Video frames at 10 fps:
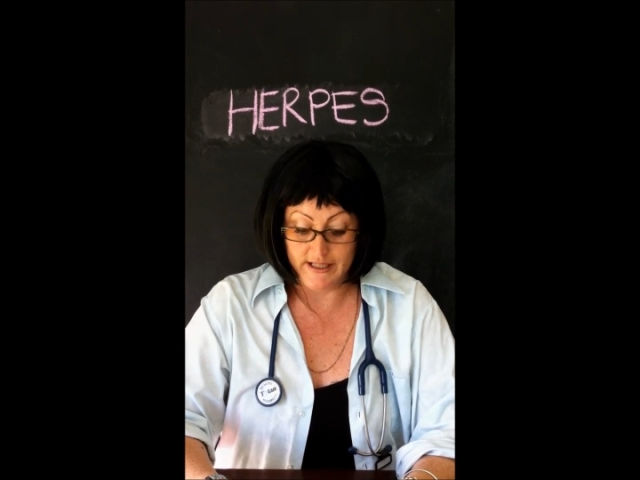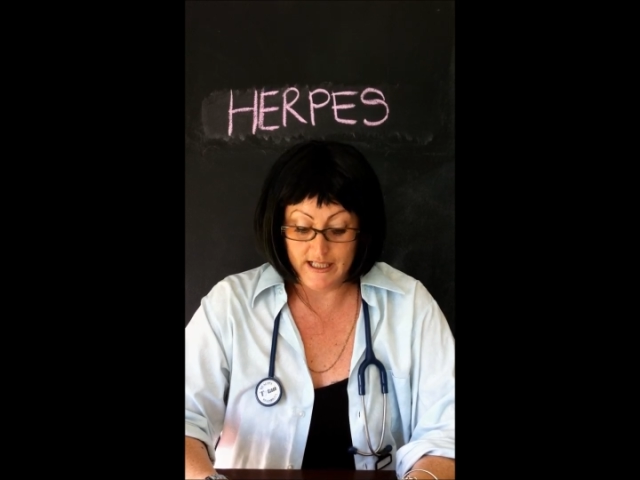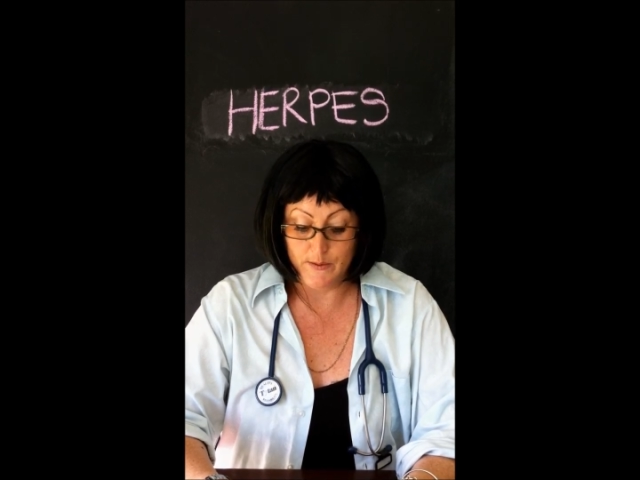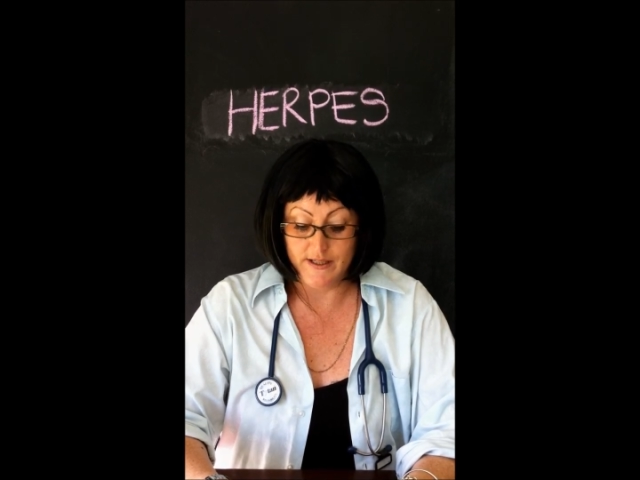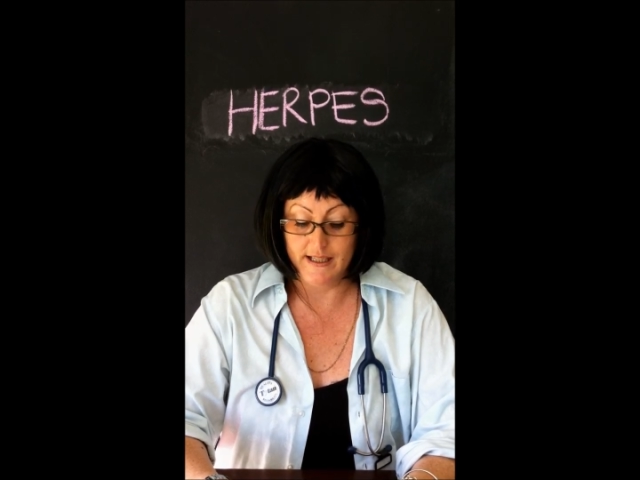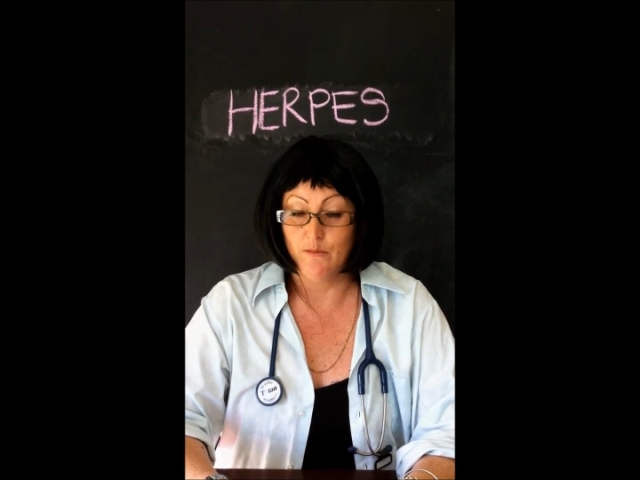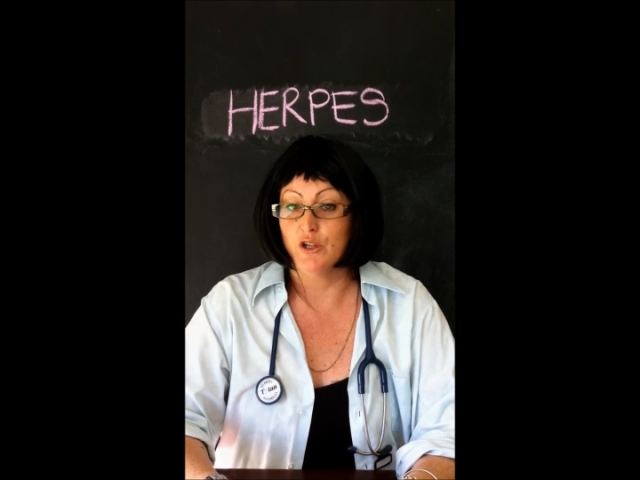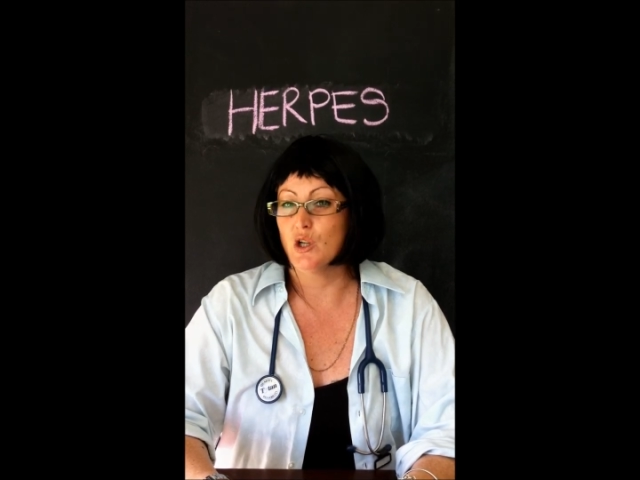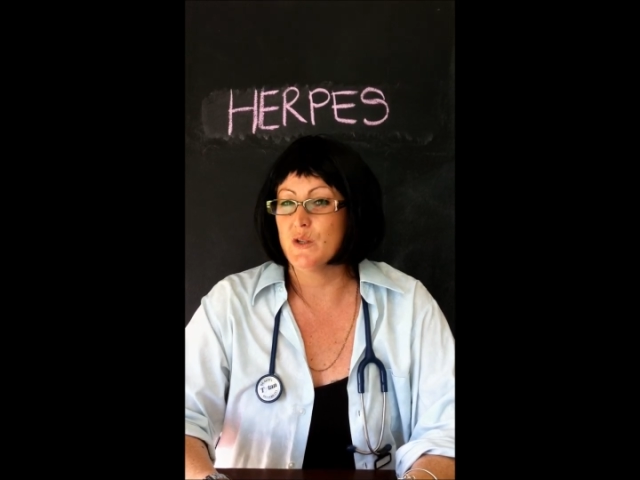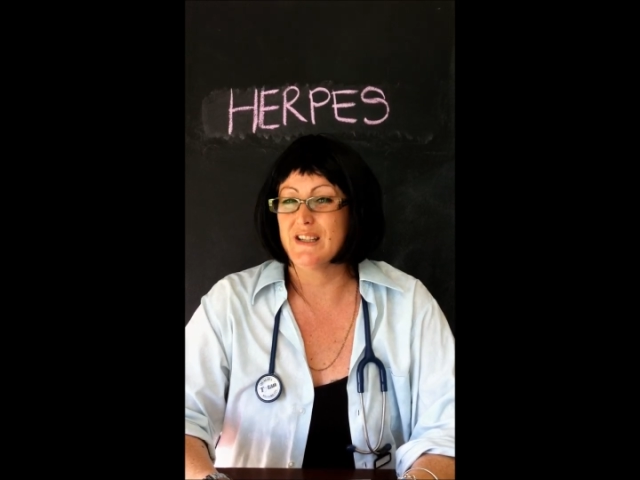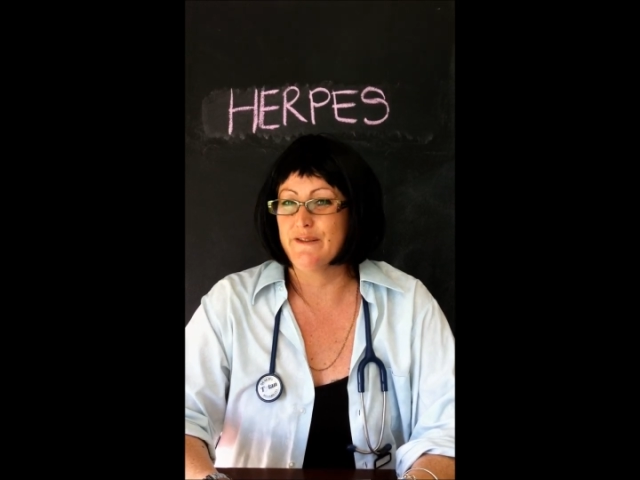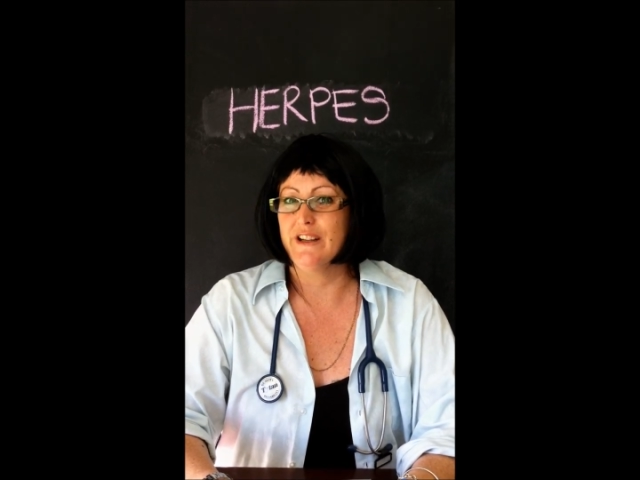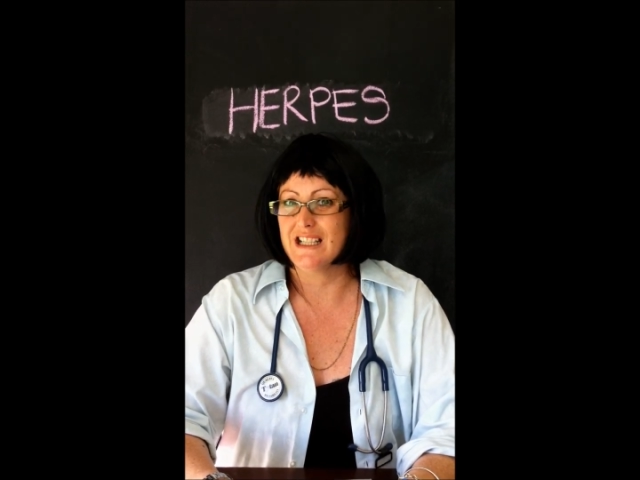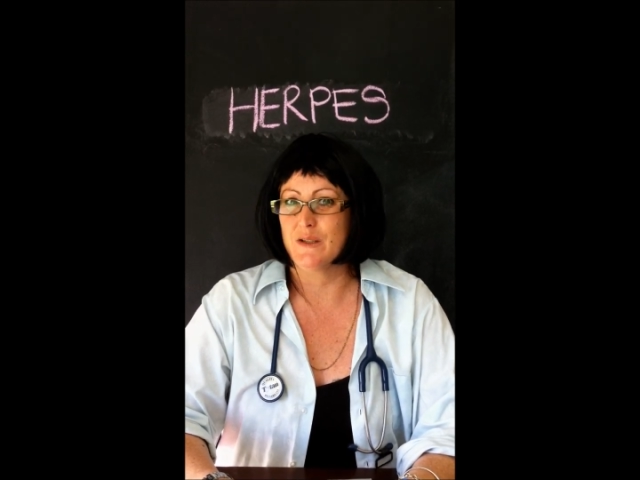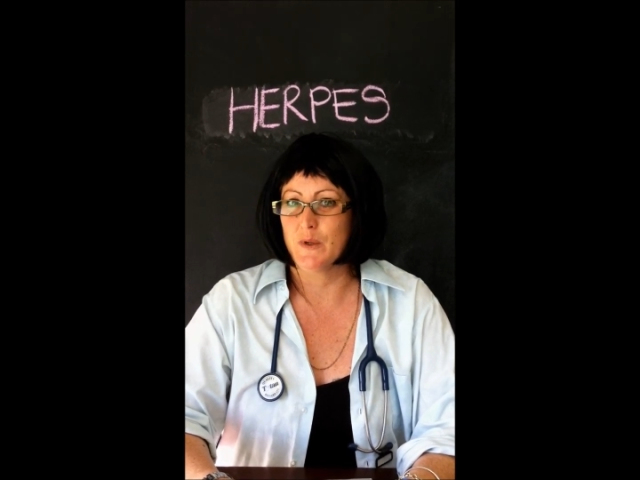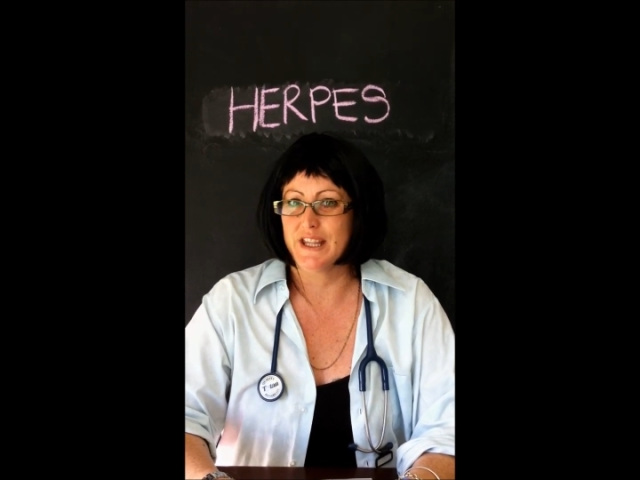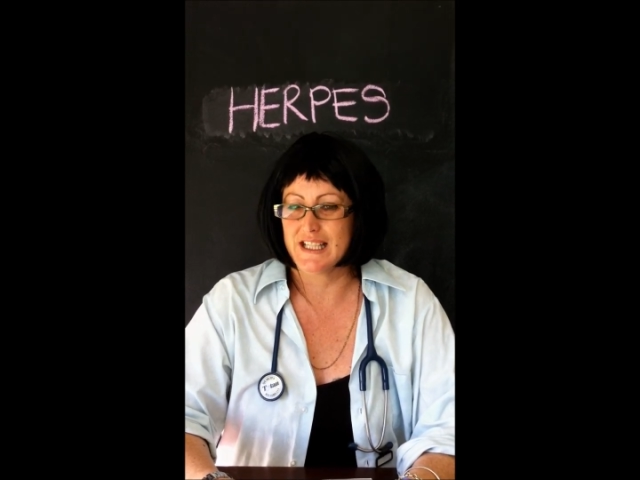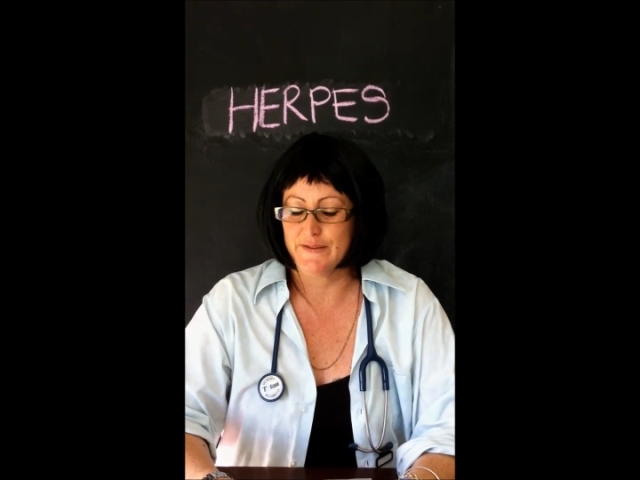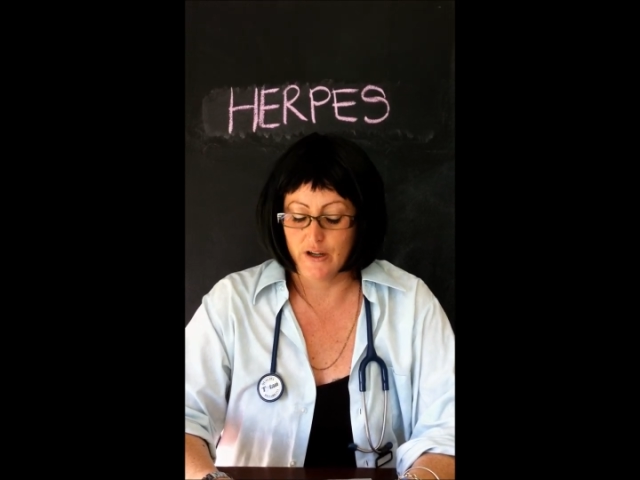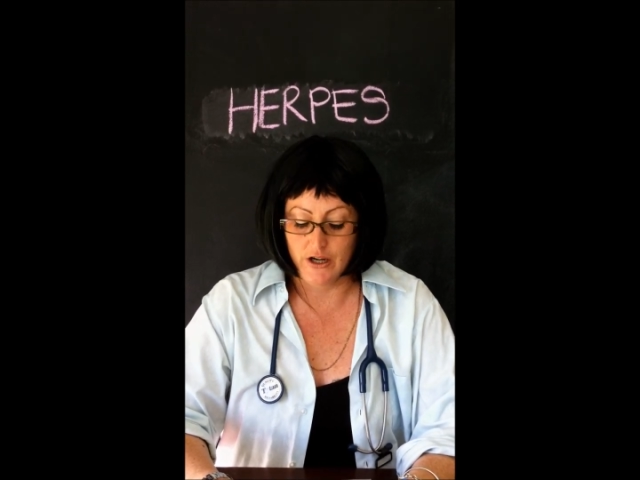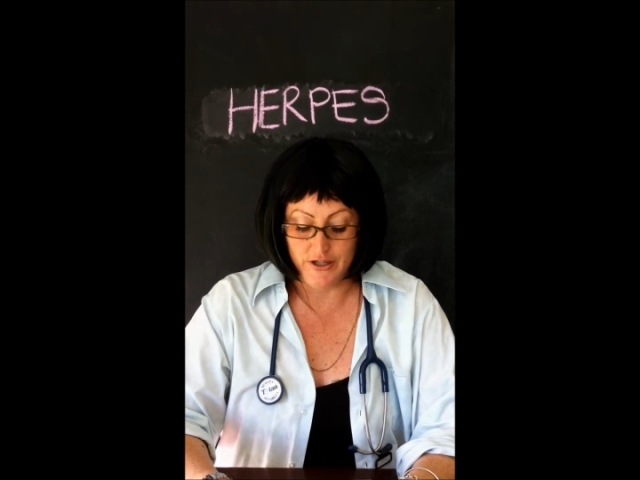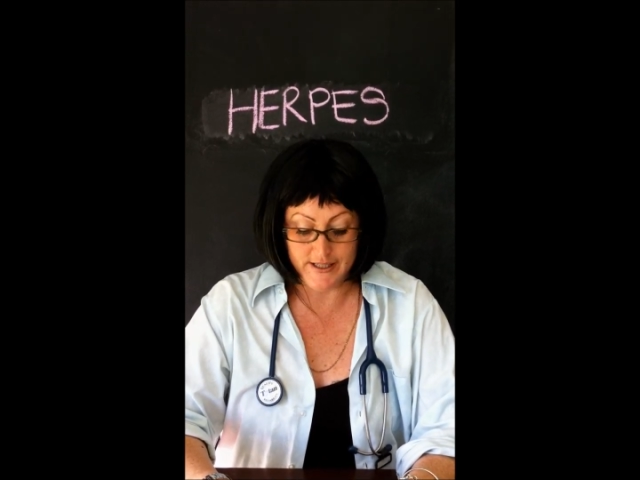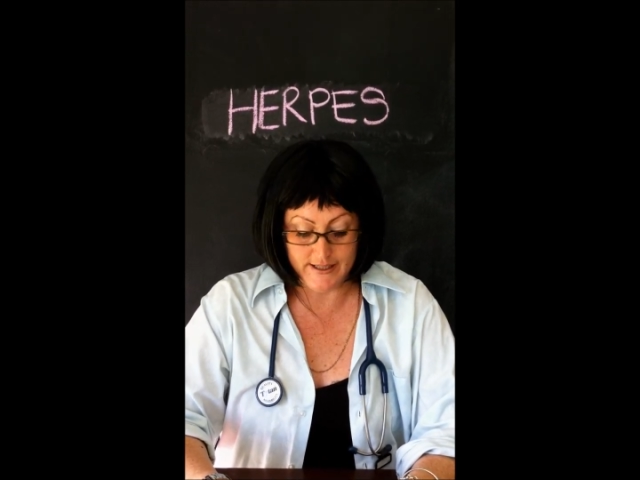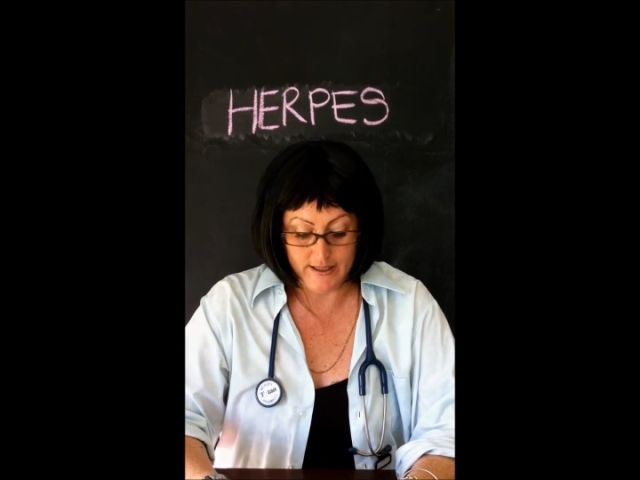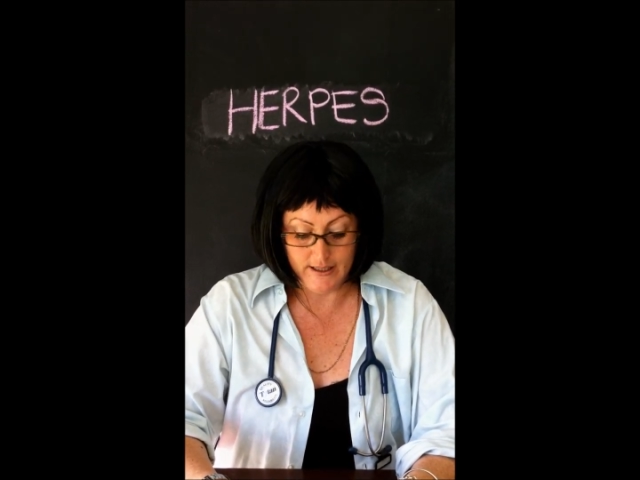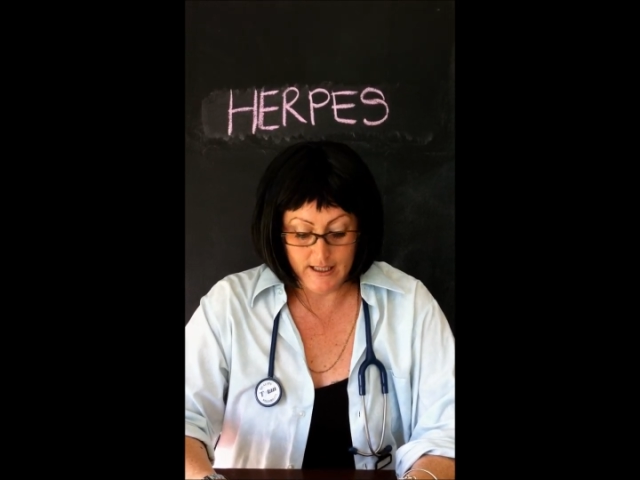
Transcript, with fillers: sex with someone who is infected with this virus.